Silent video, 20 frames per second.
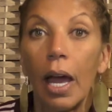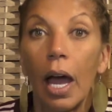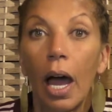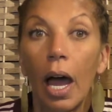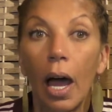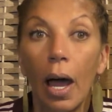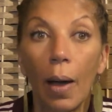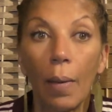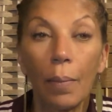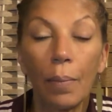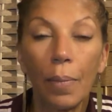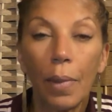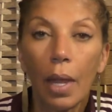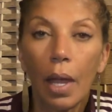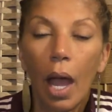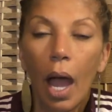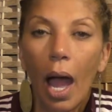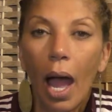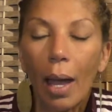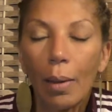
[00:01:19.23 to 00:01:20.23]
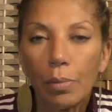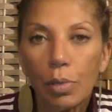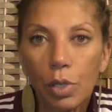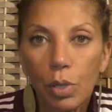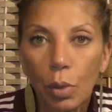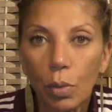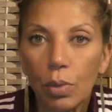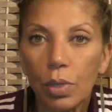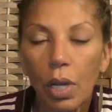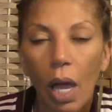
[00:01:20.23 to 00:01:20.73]
I'm
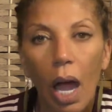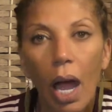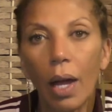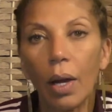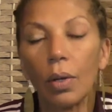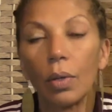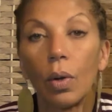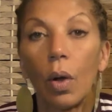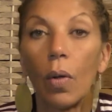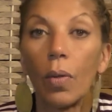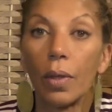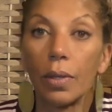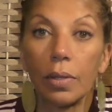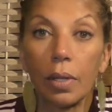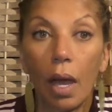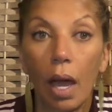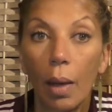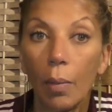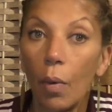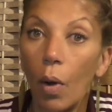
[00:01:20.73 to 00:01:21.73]
so tired all the time.